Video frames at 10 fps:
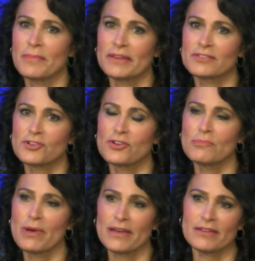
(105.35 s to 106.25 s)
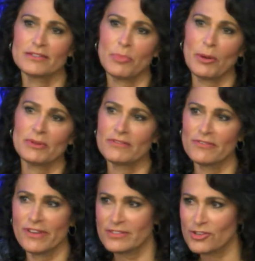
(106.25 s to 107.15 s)
I started my Department of
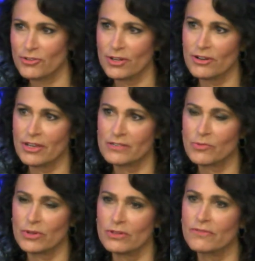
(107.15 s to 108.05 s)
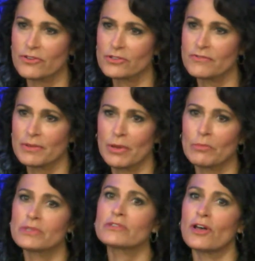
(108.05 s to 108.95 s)
Defense career as one of the first female
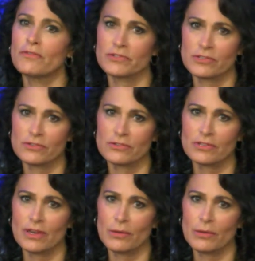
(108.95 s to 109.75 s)
missile officers